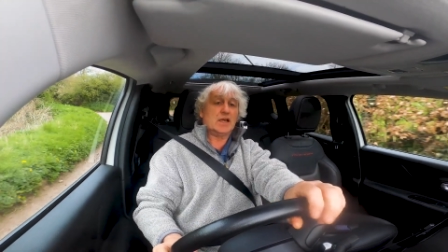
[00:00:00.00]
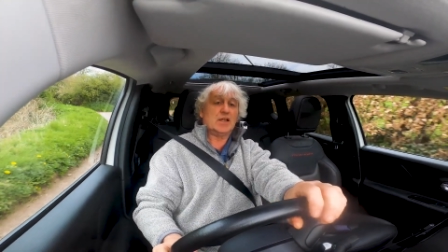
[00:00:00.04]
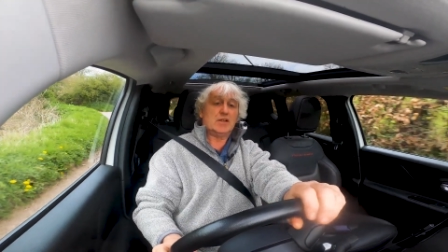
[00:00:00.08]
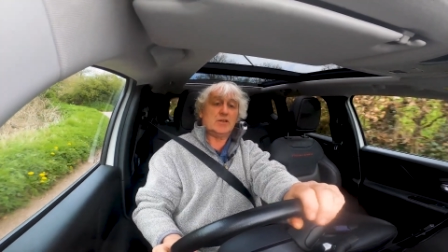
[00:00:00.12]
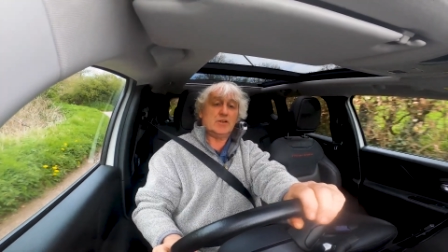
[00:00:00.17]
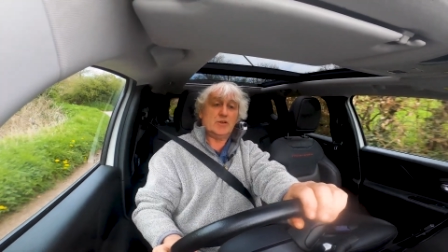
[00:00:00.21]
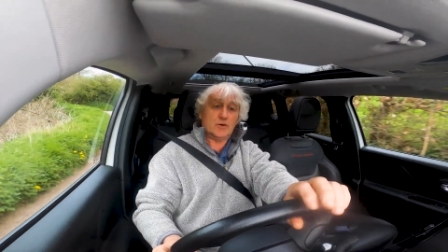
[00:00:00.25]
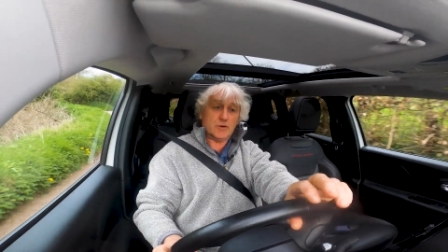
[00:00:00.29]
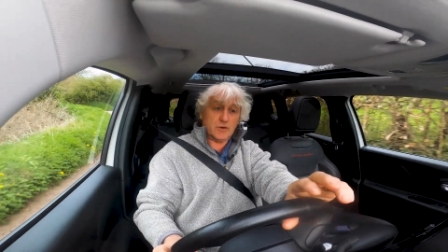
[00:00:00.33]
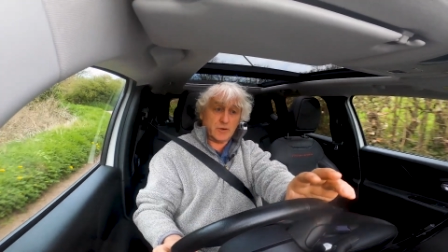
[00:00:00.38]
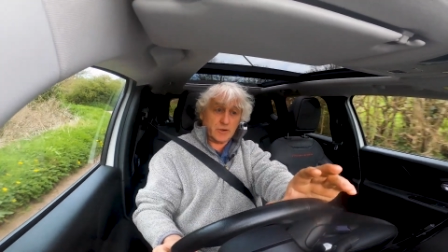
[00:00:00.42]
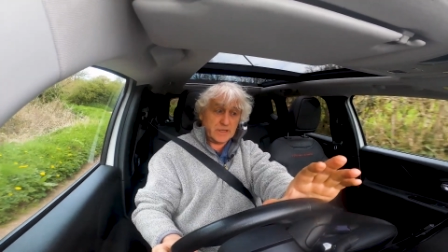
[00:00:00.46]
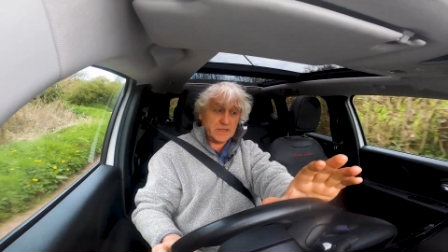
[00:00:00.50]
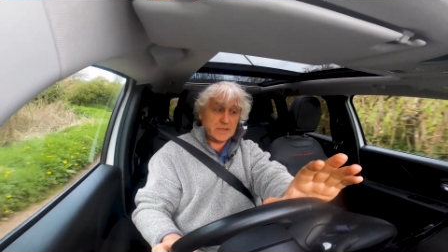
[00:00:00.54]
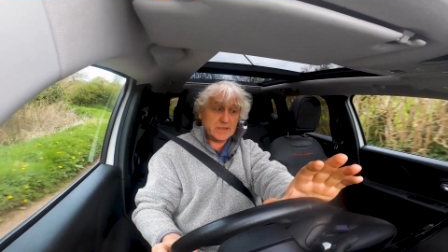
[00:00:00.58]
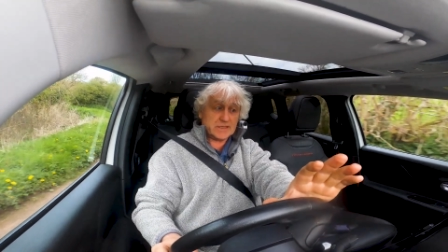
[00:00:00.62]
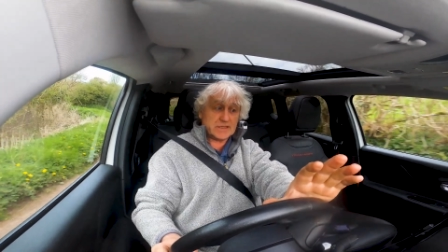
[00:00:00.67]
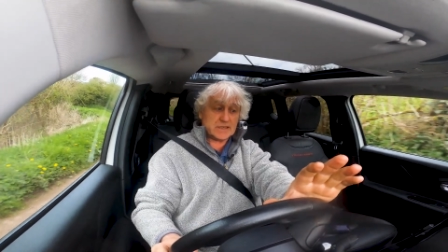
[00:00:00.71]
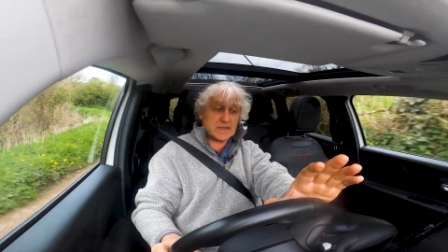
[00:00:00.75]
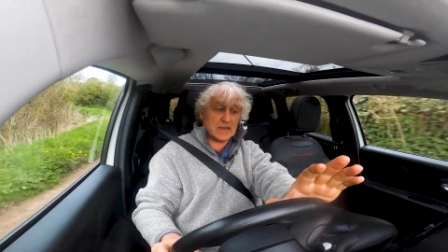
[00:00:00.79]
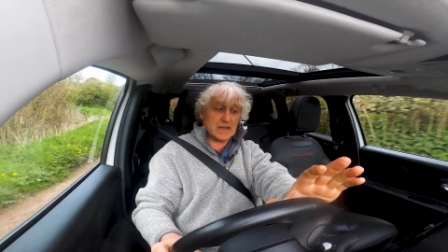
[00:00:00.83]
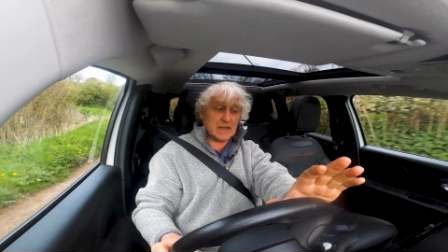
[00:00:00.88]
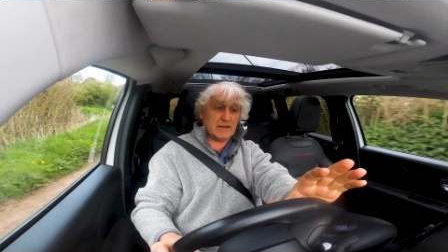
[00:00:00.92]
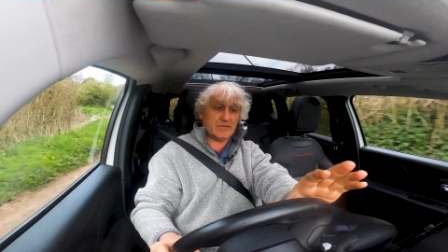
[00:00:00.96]

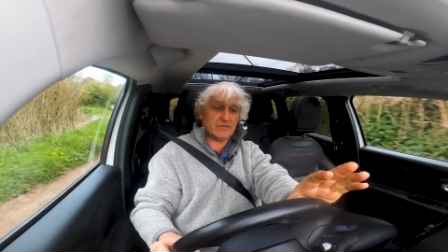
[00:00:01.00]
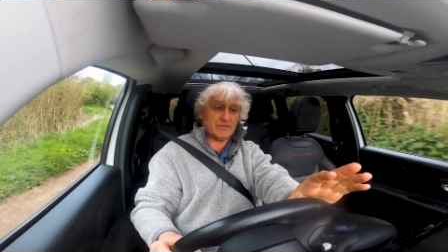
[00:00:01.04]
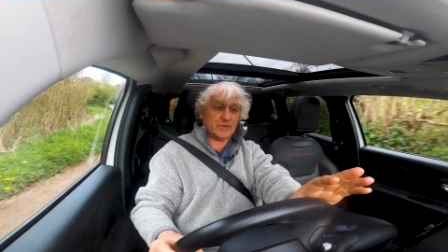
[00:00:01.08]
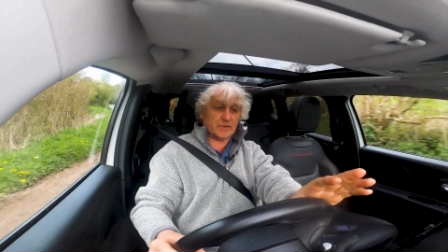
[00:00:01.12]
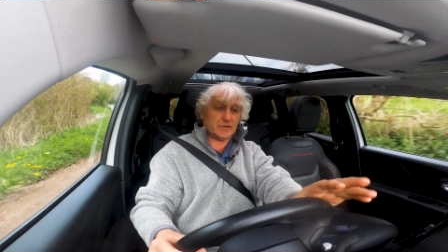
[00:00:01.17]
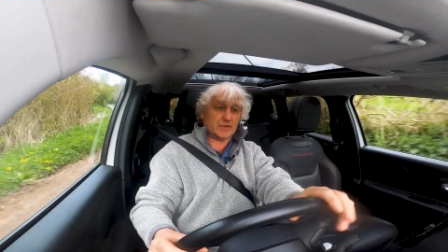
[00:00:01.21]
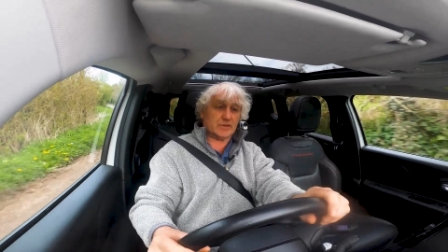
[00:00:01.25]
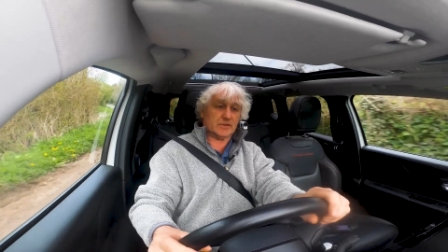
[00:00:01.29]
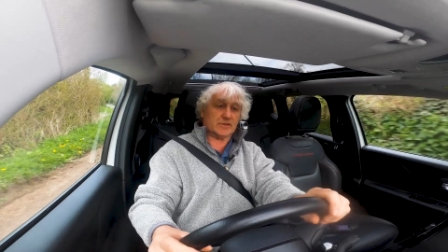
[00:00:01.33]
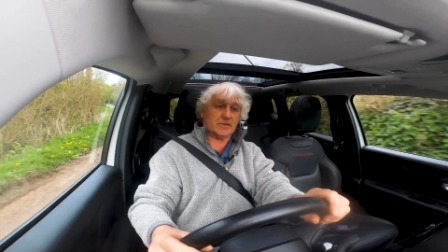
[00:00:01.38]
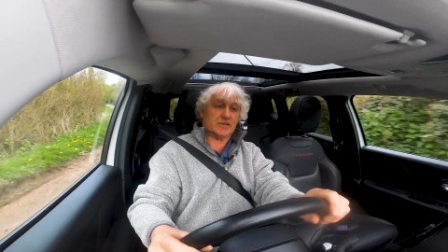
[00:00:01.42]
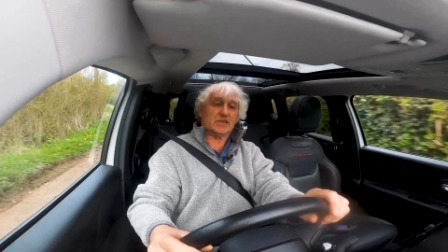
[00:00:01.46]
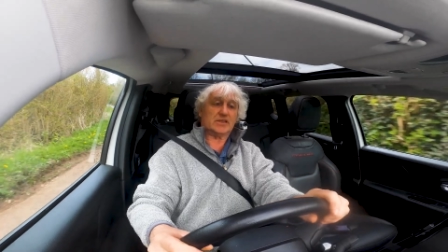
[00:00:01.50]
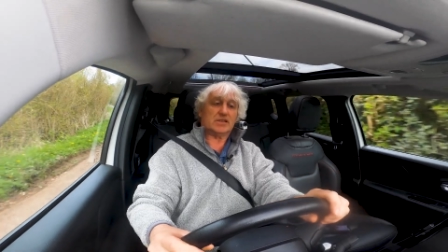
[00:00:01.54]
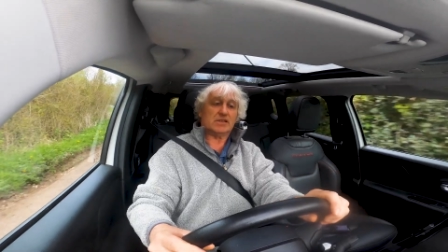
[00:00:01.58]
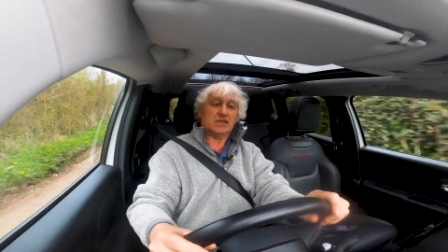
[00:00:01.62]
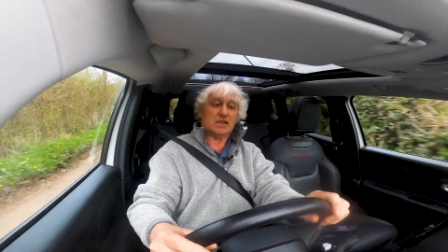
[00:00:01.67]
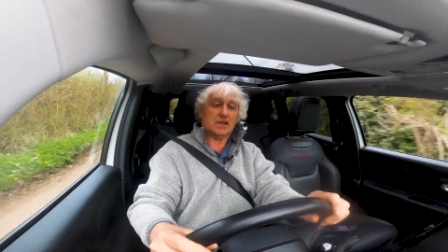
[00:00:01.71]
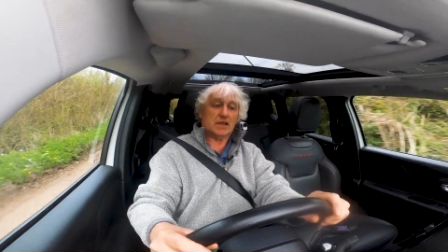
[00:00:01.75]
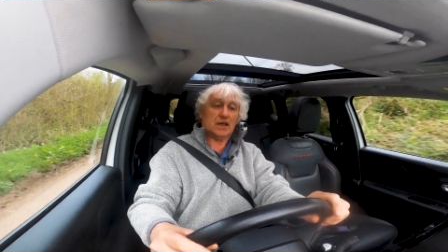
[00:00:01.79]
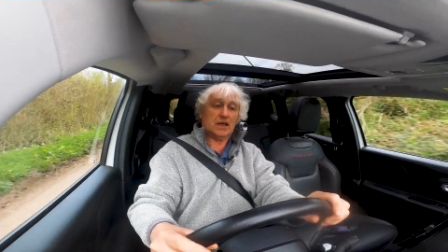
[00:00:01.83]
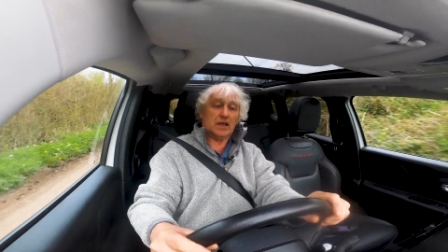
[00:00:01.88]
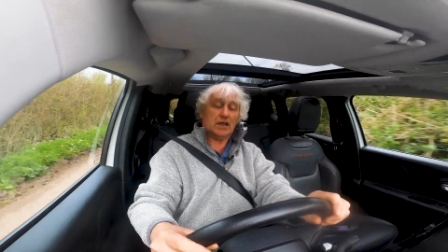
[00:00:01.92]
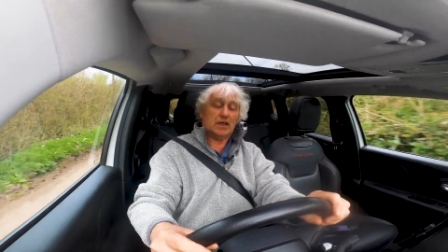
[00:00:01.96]
Noise levels,
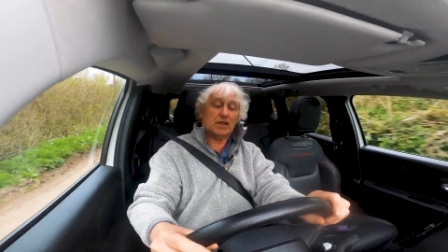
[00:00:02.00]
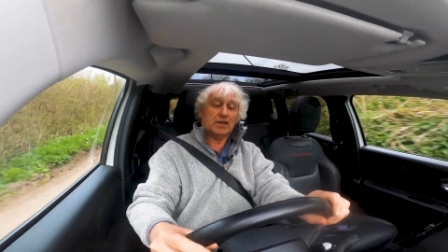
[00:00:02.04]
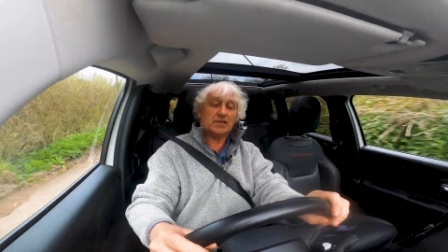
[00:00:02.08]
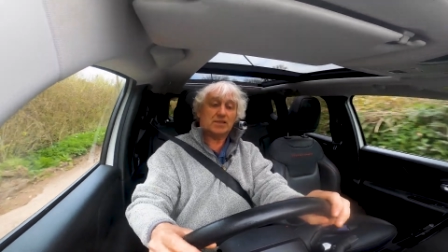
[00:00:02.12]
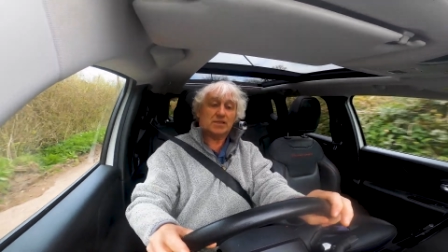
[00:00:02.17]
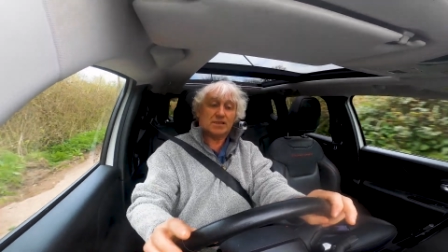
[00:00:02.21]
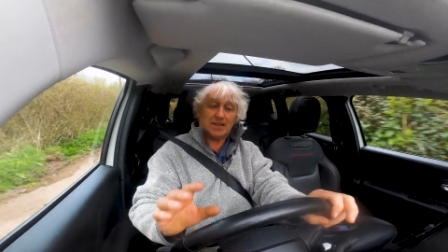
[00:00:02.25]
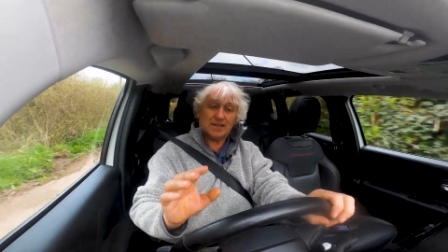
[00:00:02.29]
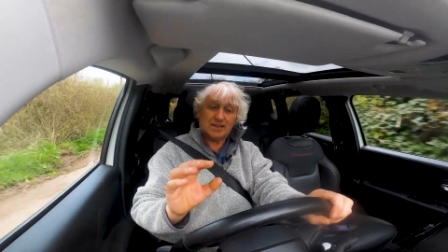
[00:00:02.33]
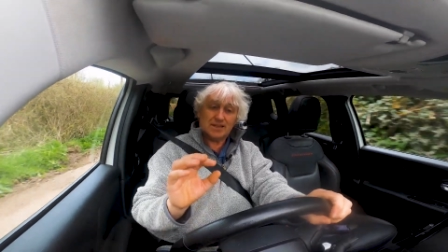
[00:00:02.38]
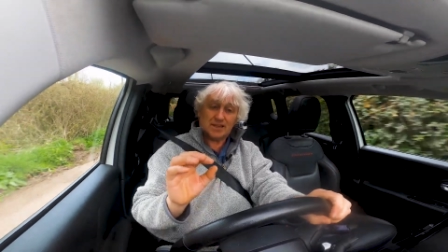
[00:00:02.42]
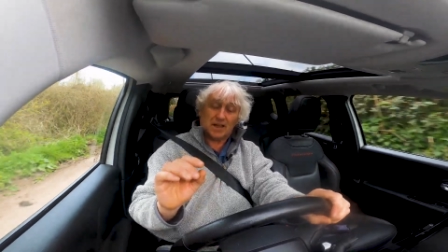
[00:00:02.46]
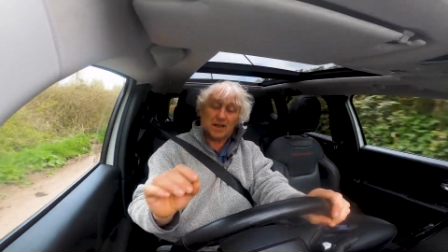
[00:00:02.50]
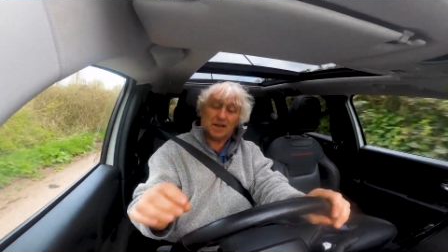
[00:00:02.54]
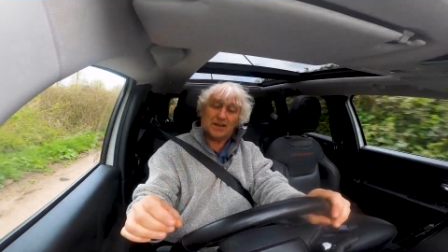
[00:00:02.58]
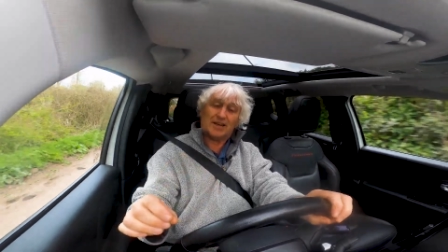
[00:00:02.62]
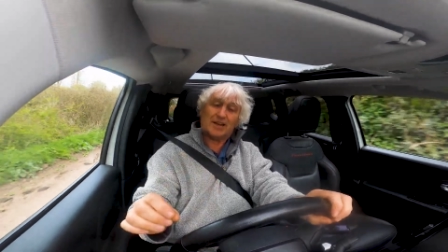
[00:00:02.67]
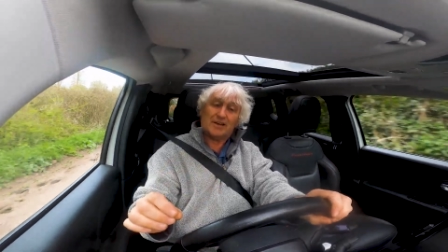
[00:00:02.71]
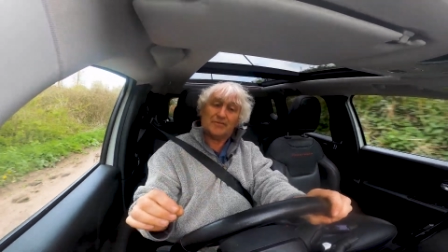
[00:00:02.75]
and